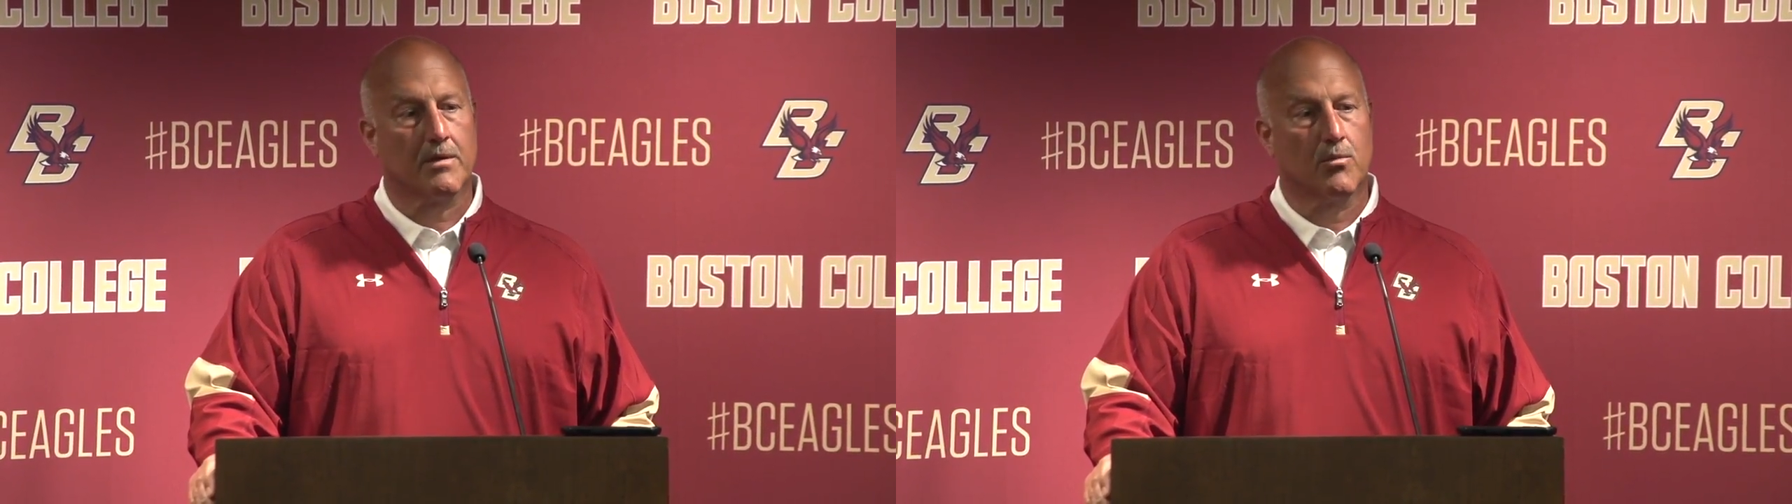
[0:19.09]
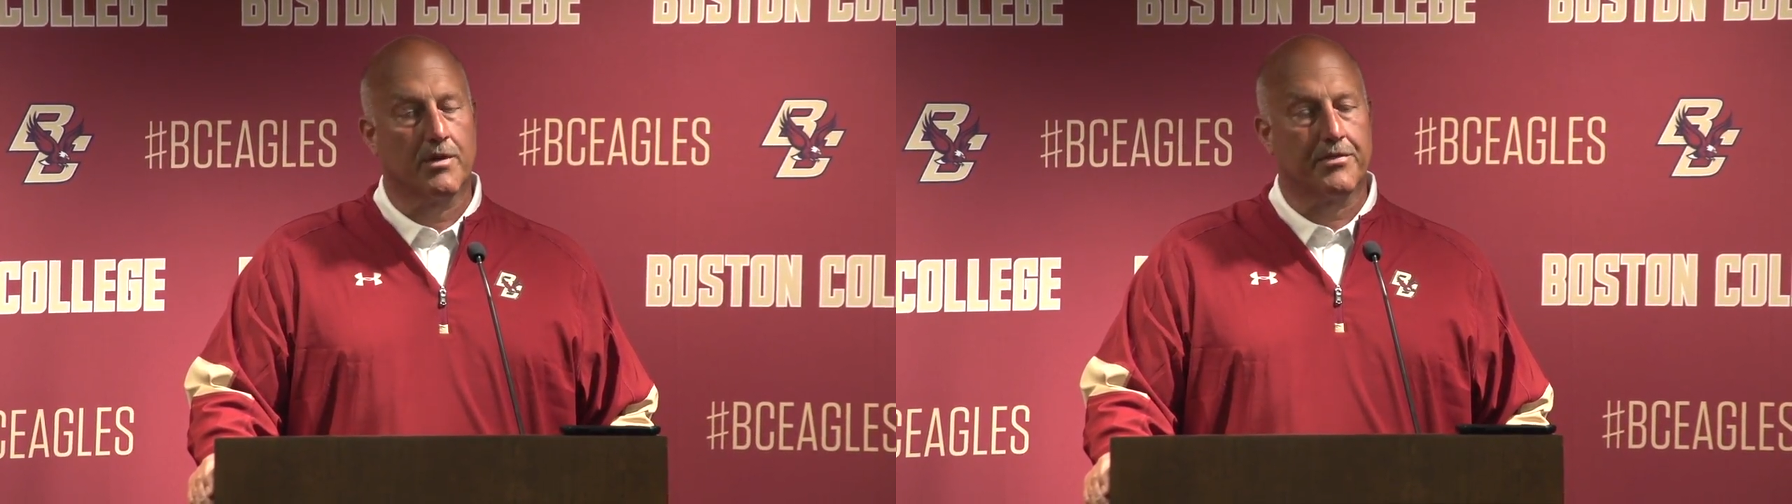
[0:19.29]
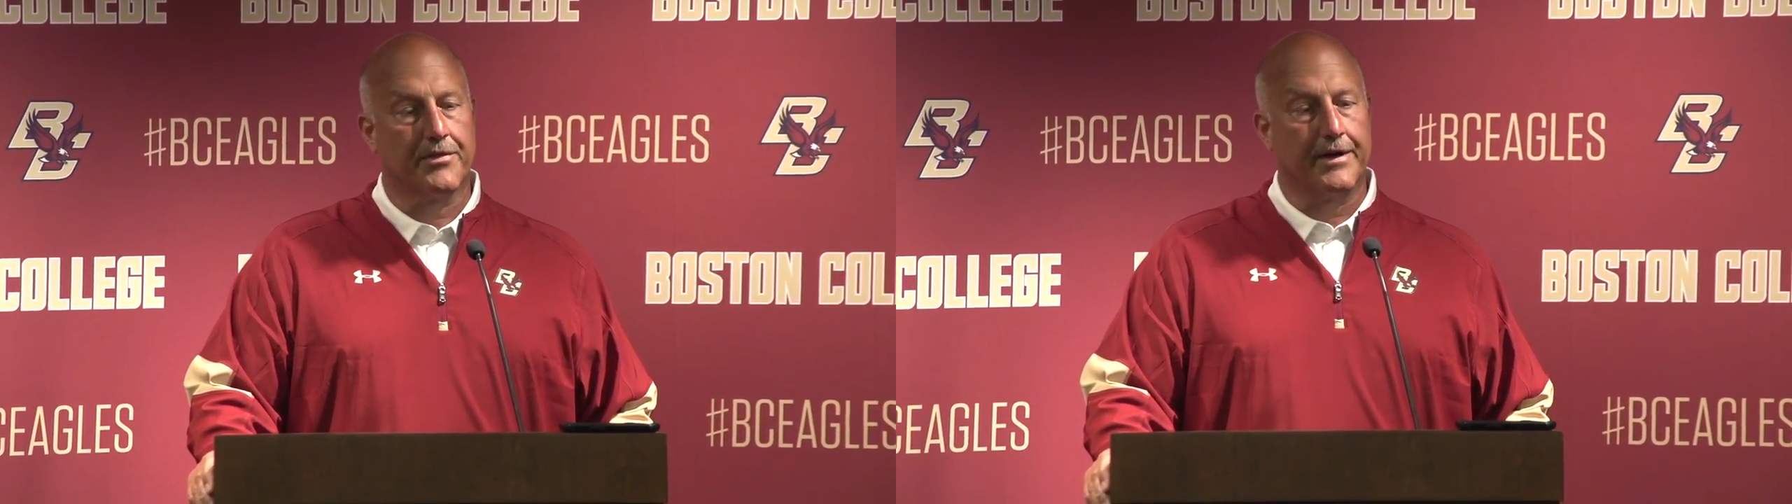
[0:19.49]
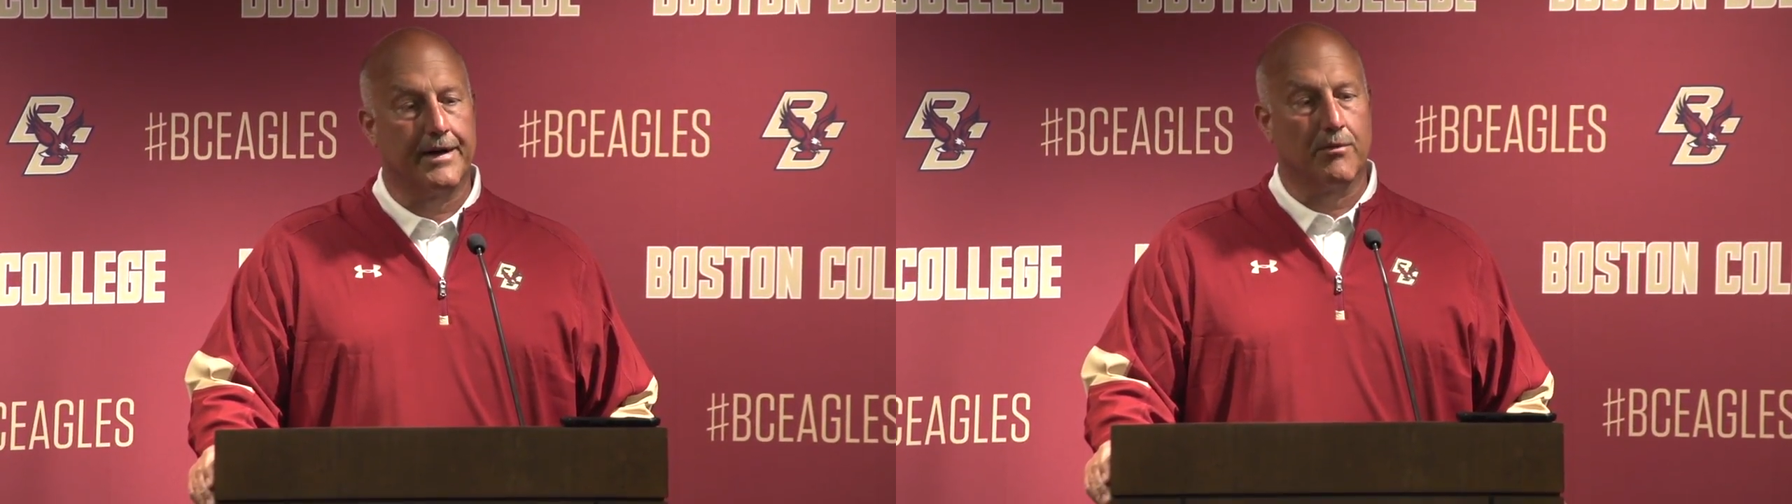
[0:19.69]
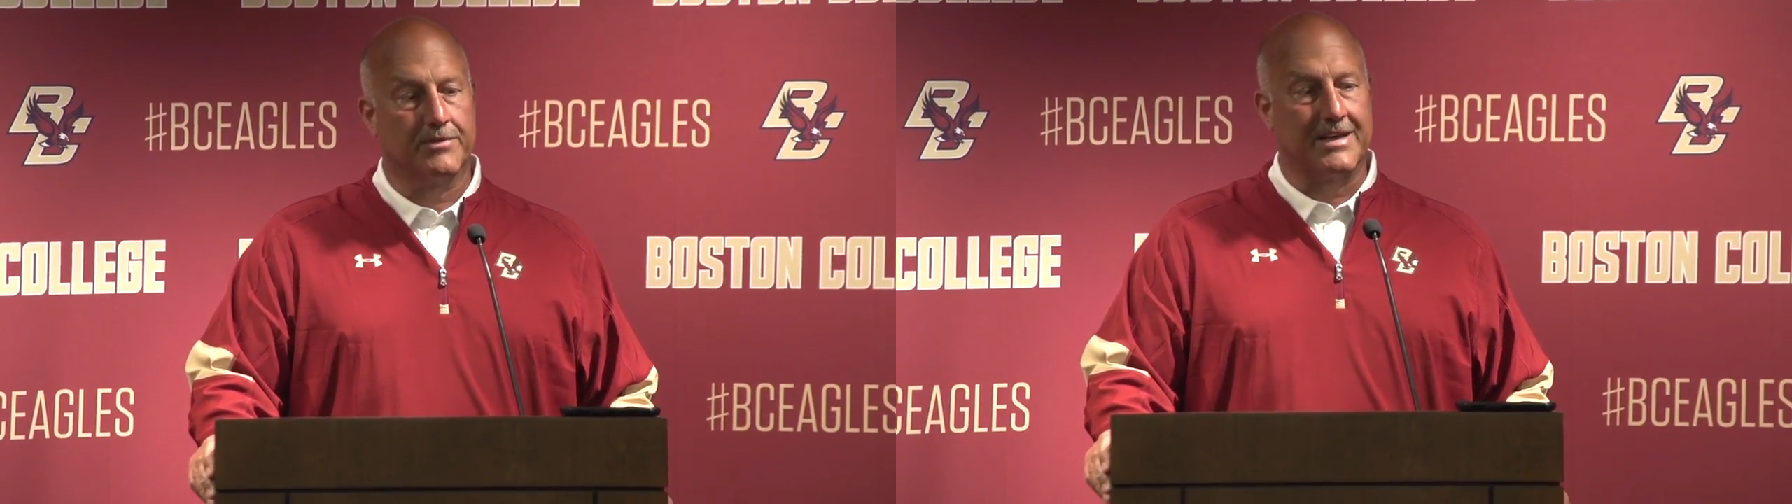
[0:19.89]
with,
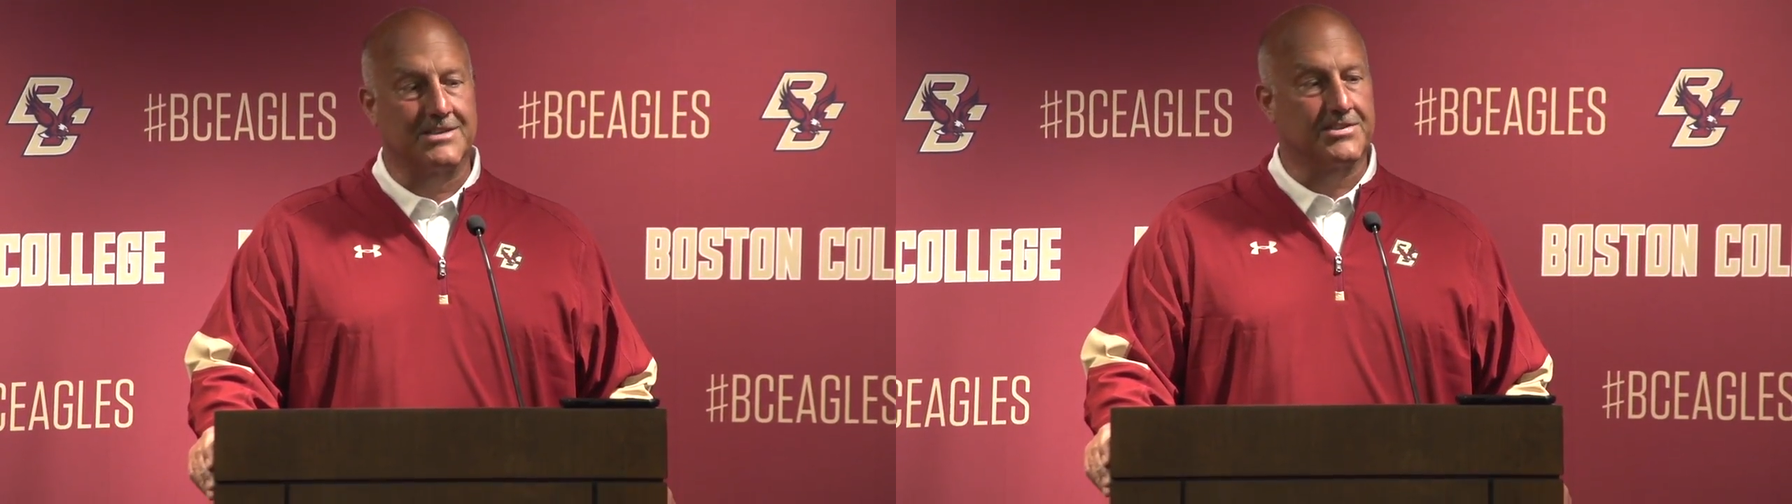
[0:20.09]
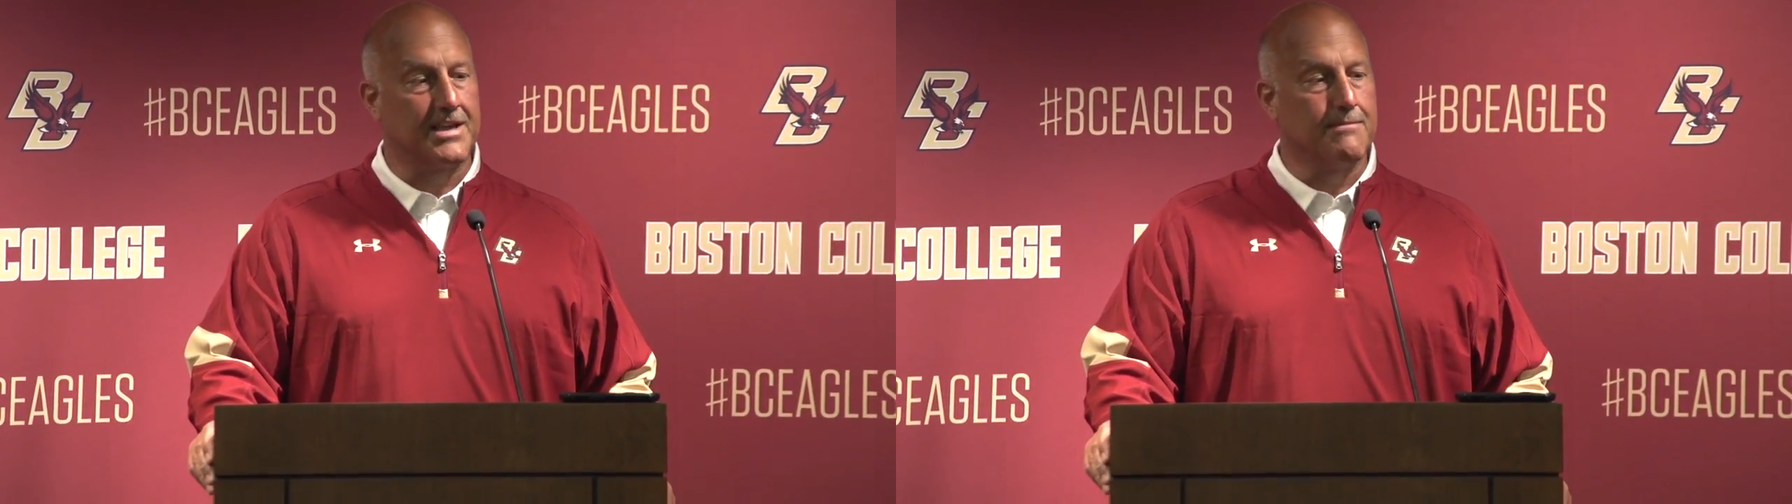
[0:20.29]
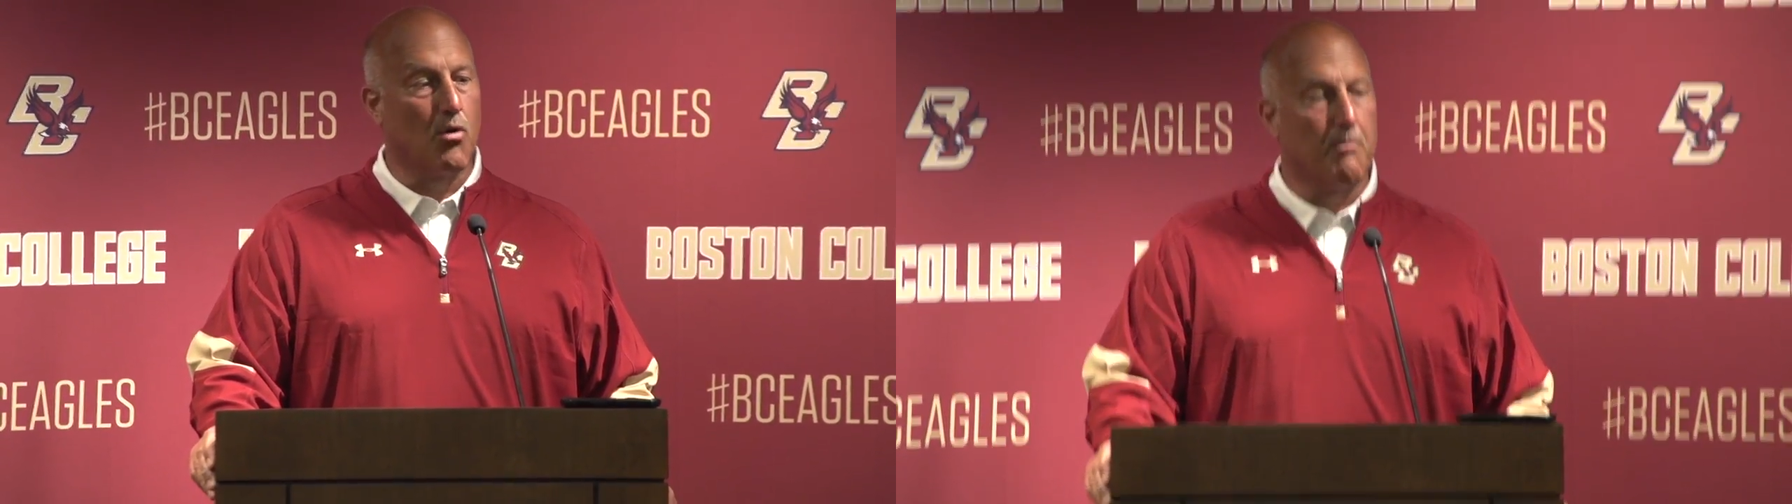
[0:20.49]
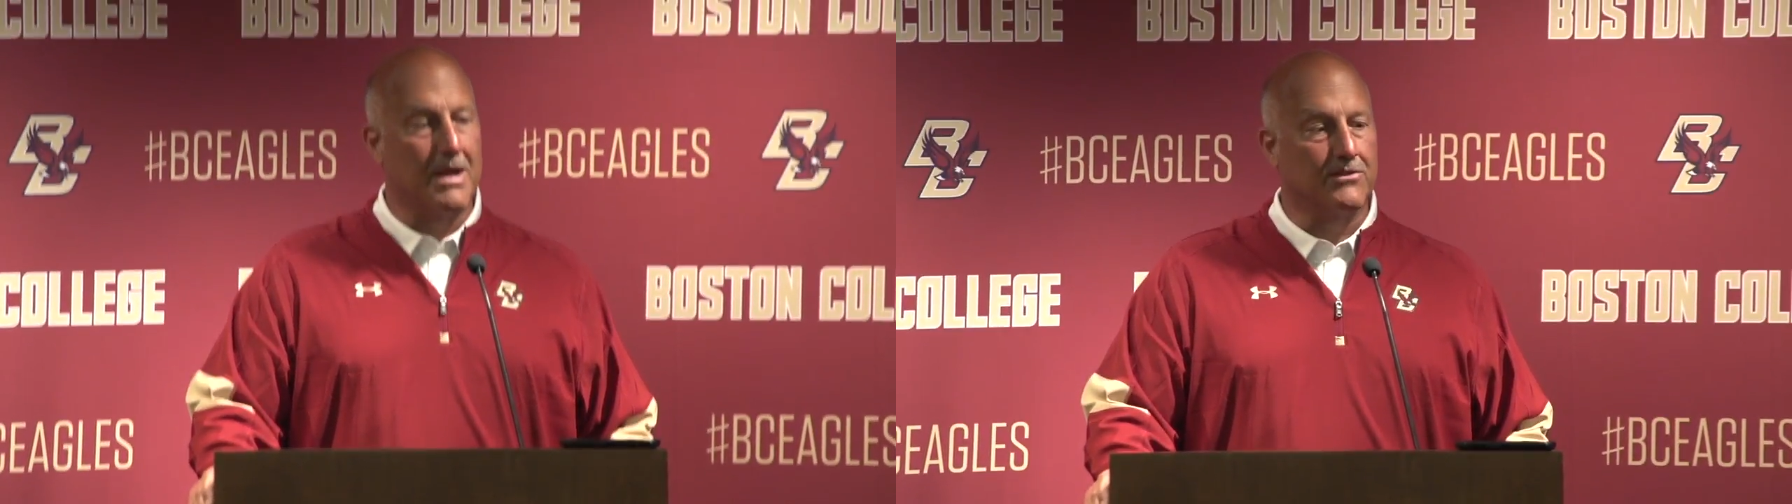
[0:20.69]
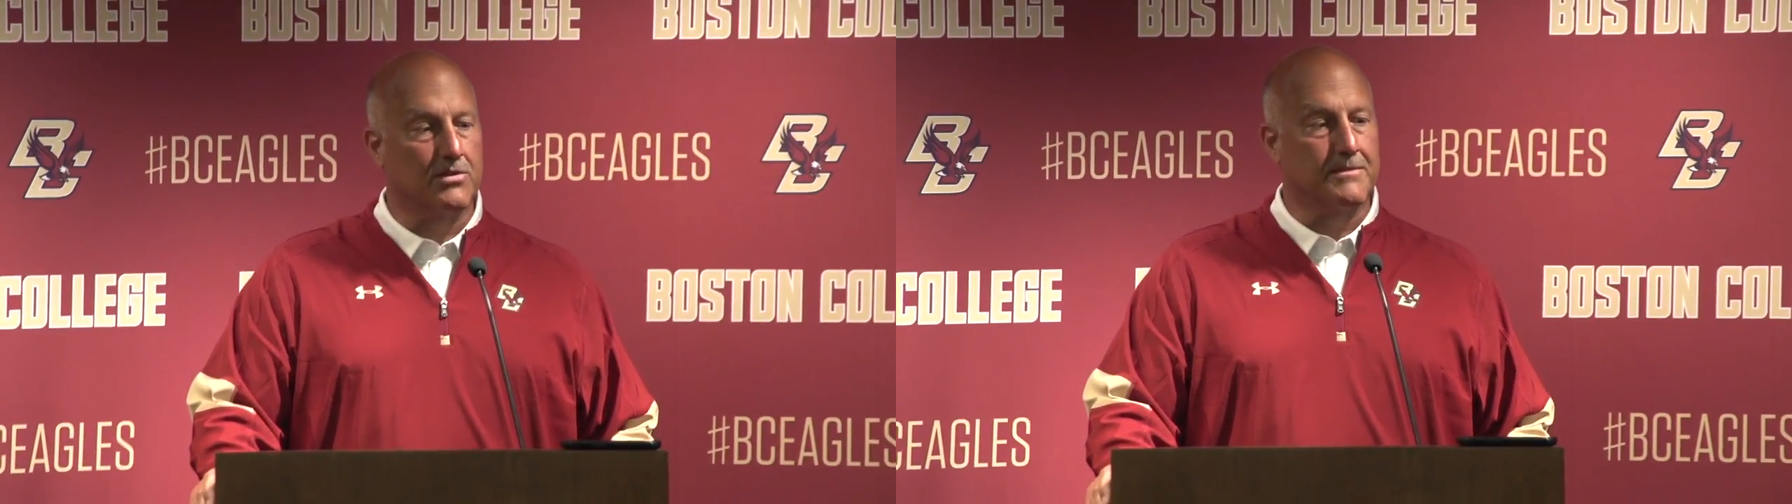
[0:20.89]
uh, with that same
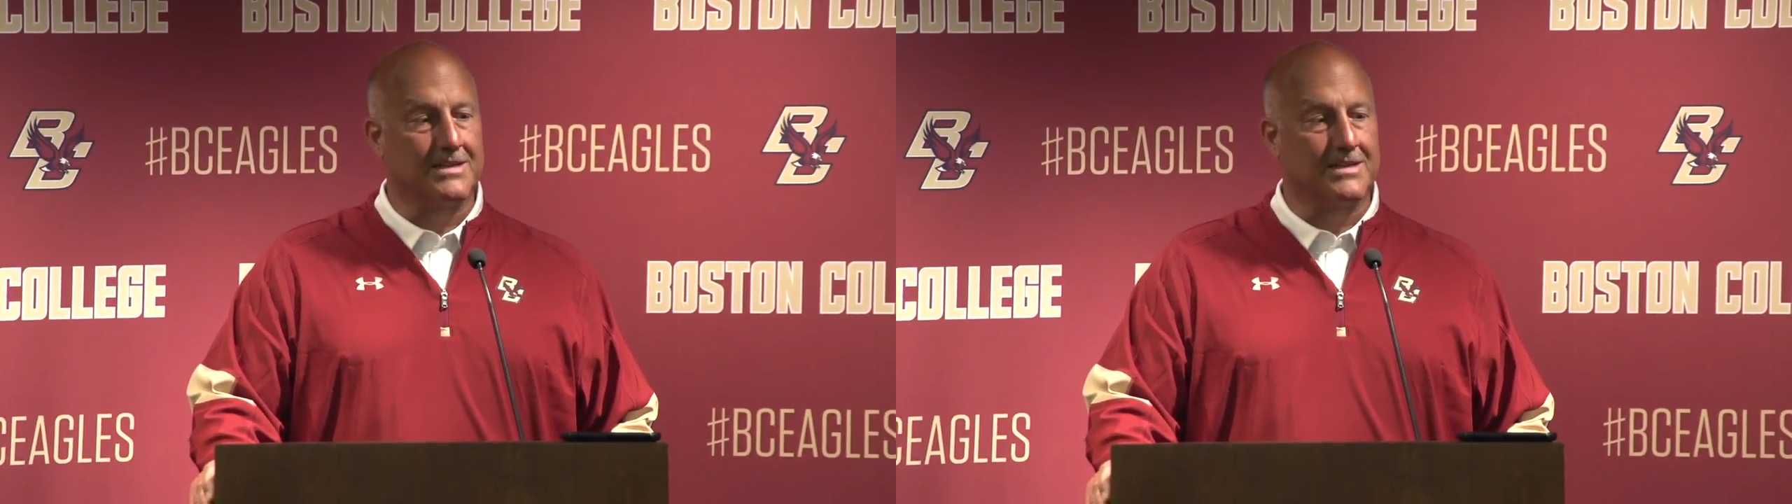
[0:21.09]
momentum,